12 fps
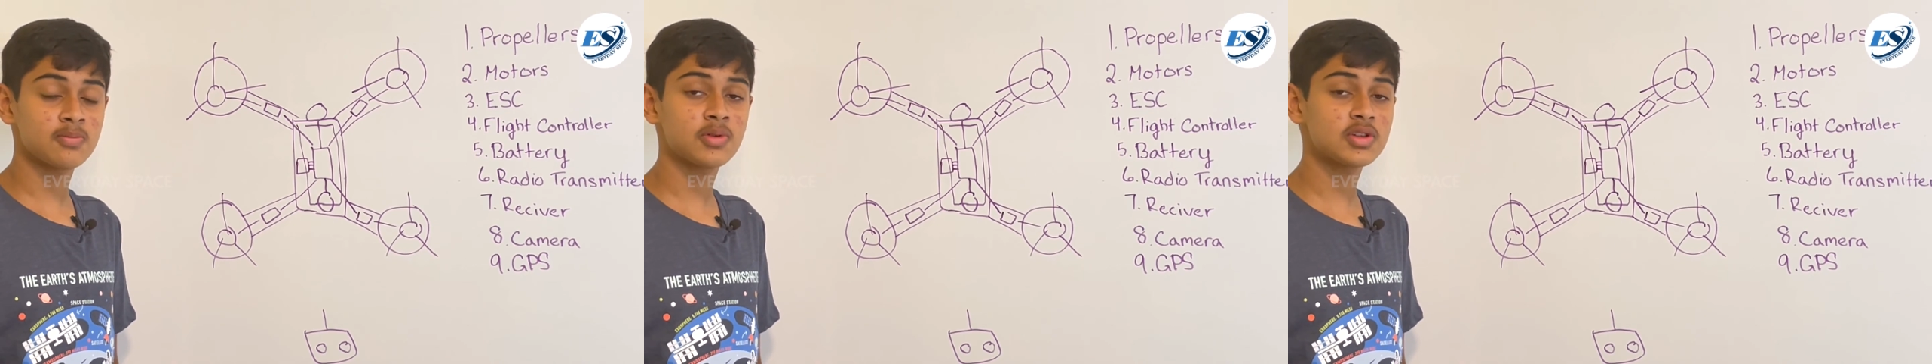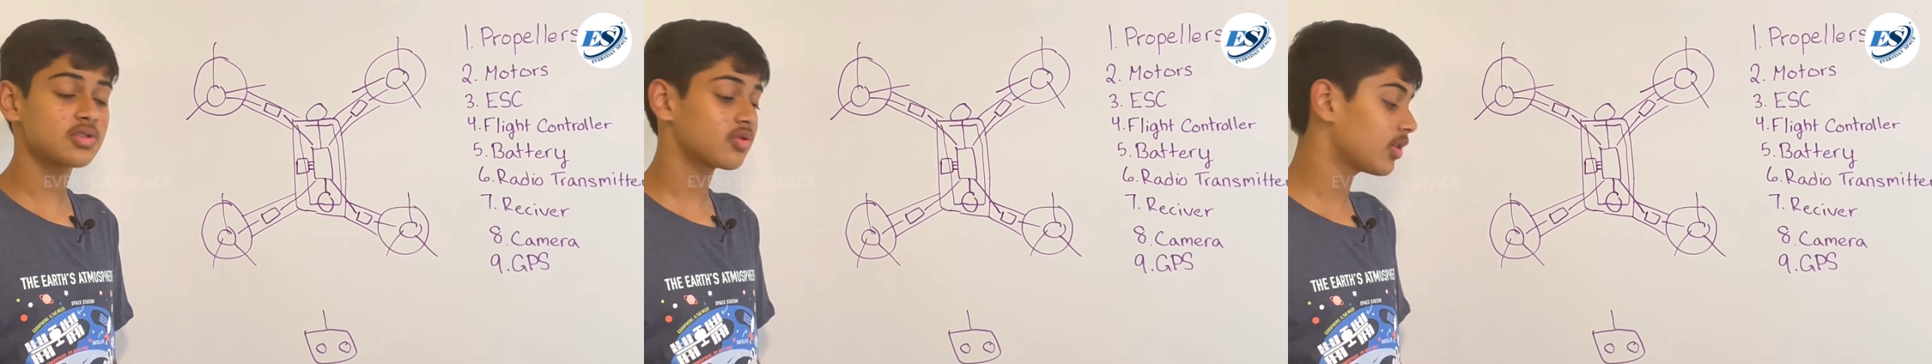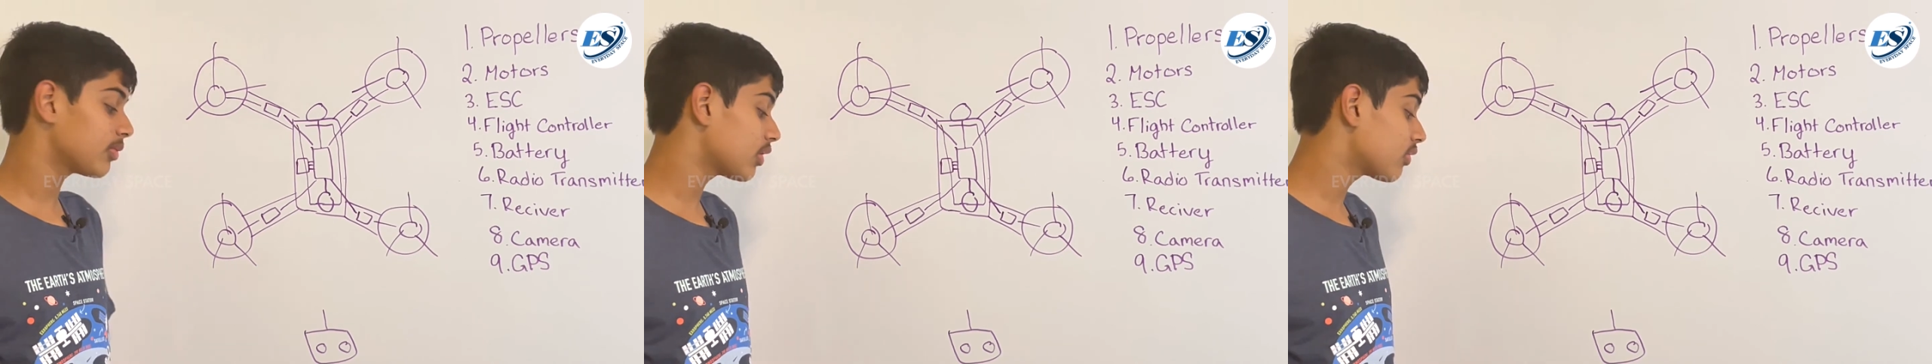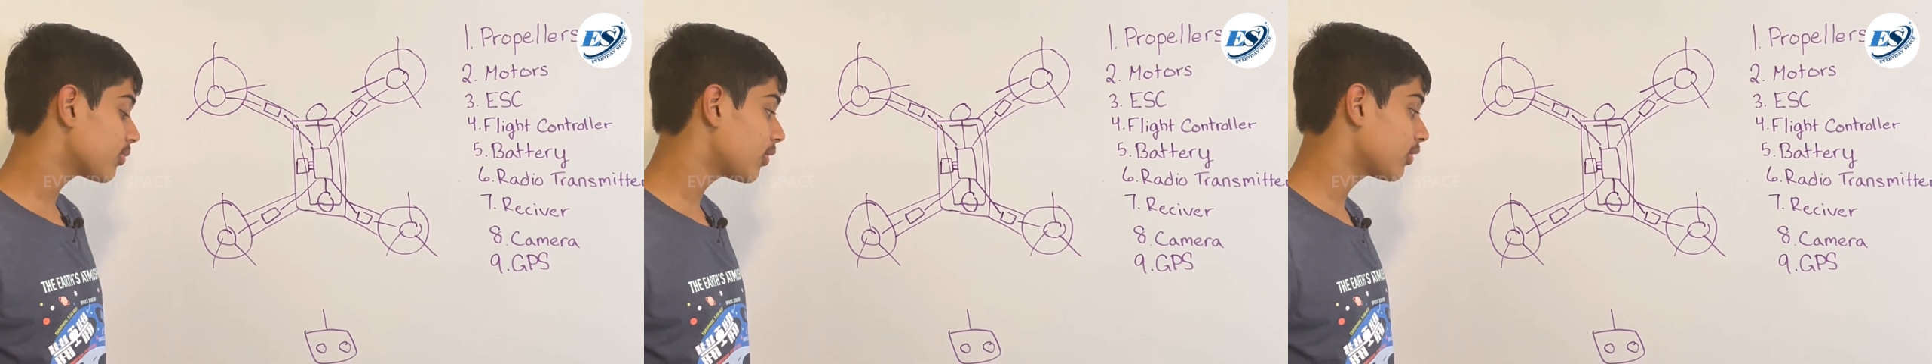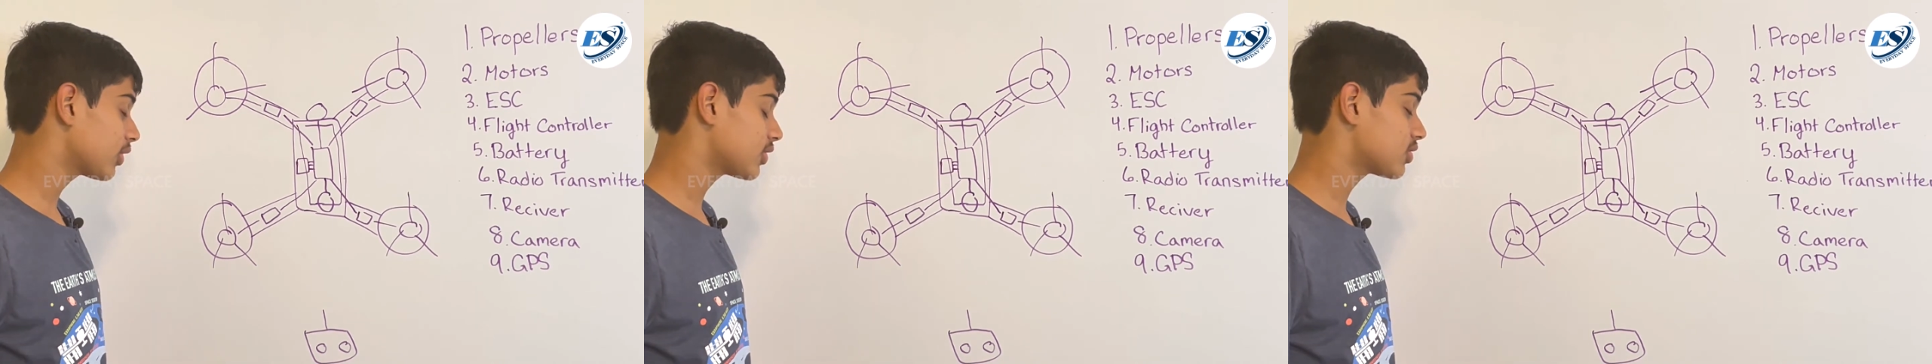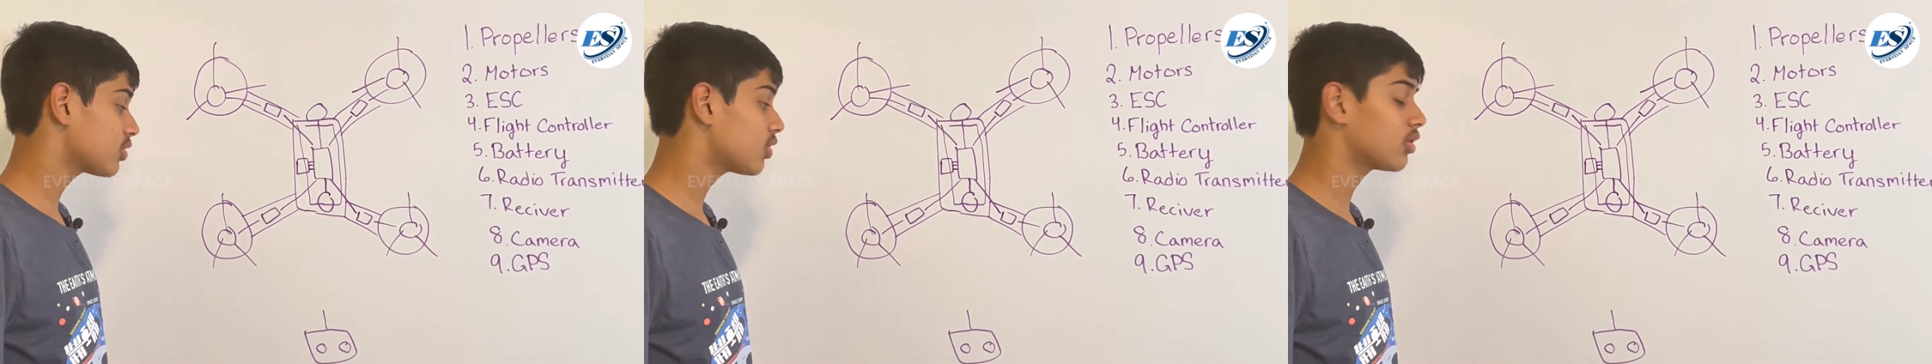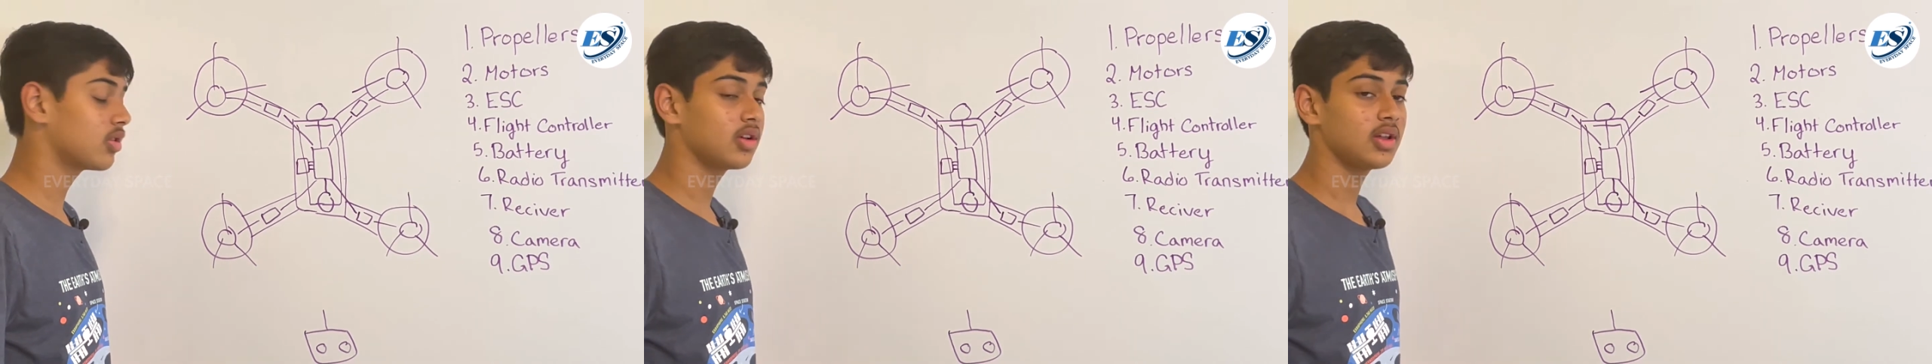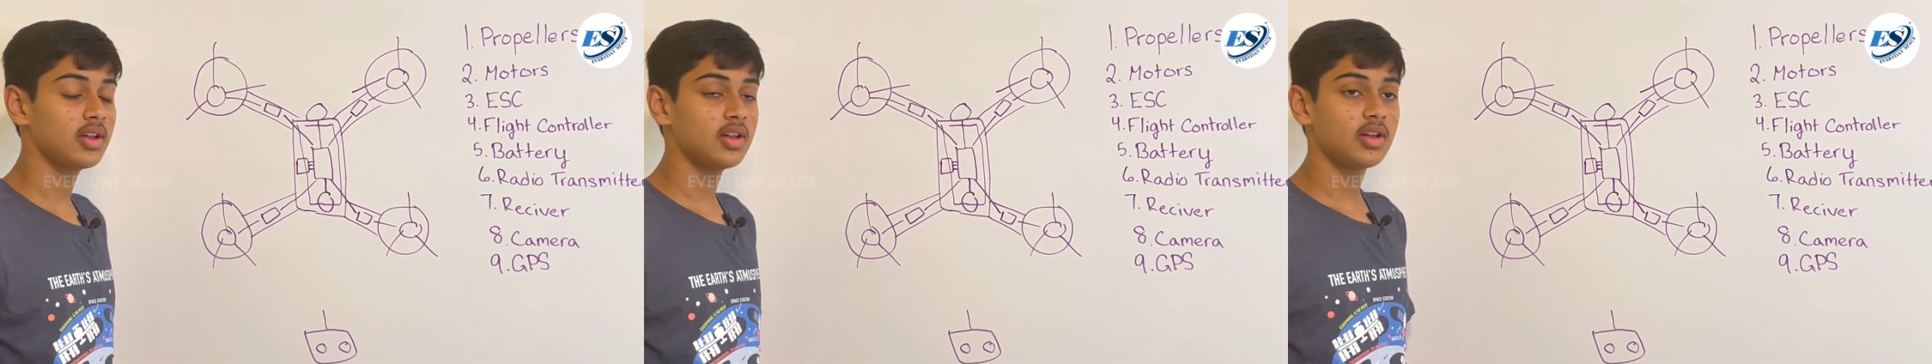inputs from the remote
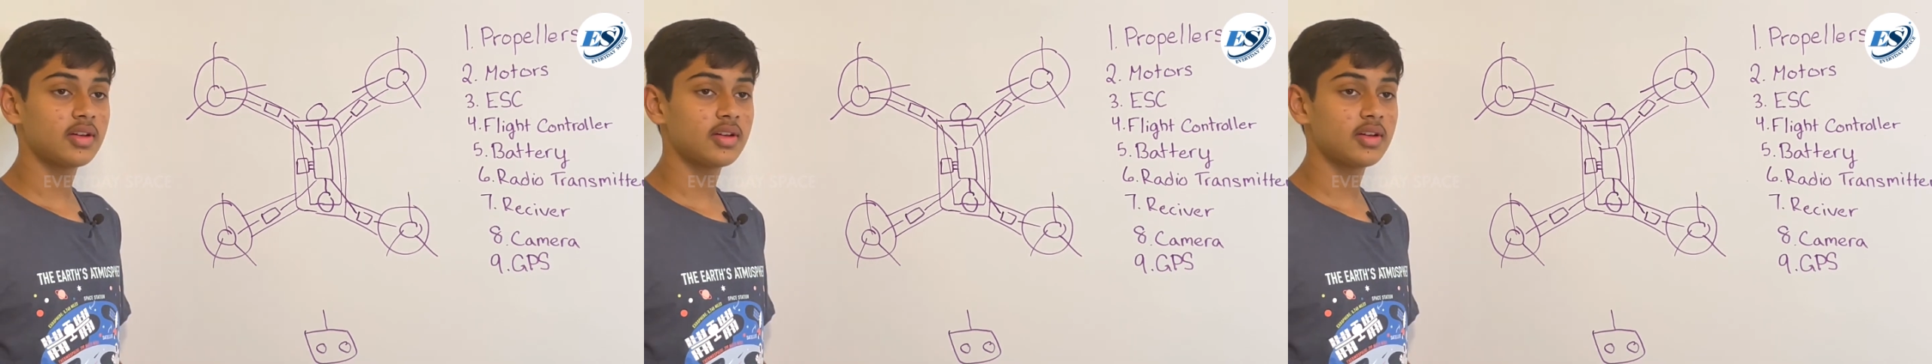control.